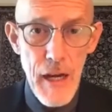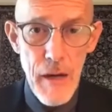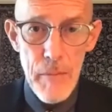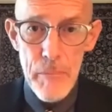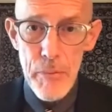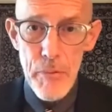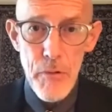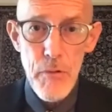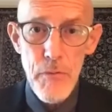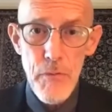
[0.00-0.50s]

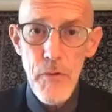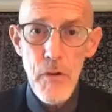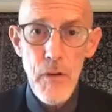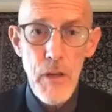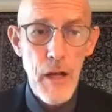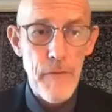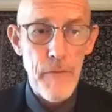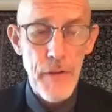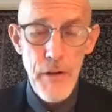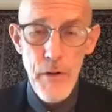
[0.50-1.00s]

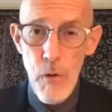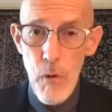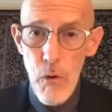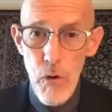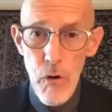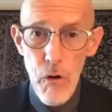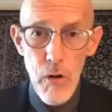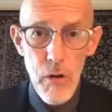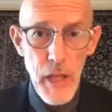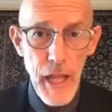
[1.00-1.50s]
approval of an
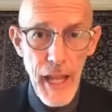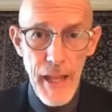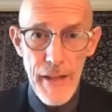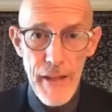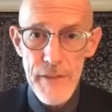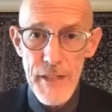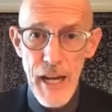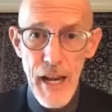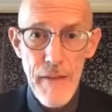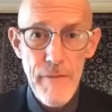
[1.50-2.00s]
oral
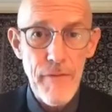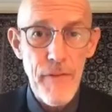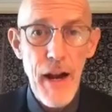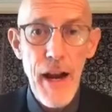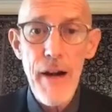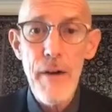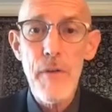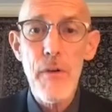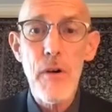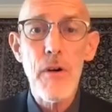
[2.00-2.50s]

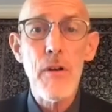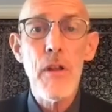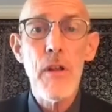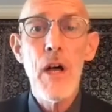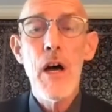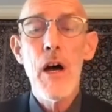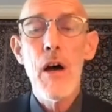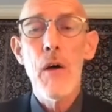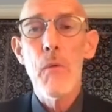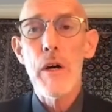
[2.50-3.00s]
antiviral.
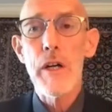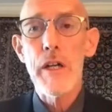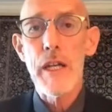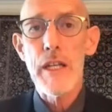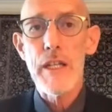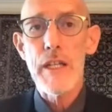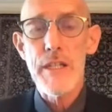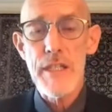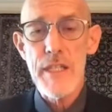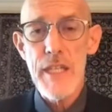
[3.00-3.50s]
We're going
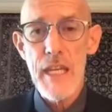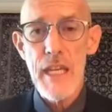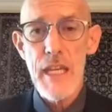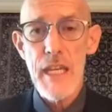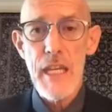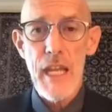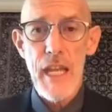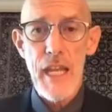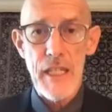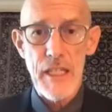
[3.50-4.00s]
to
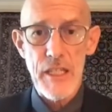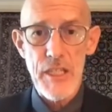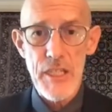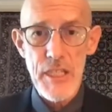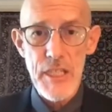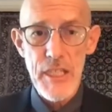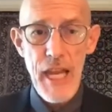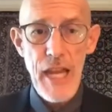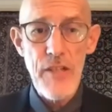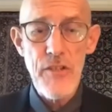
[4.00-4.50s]
see
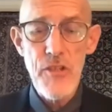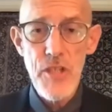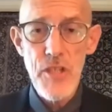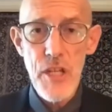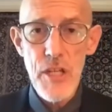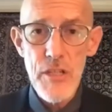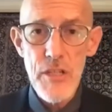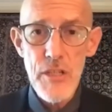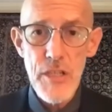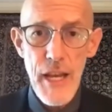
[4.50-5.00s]

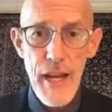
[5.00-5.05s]
extensions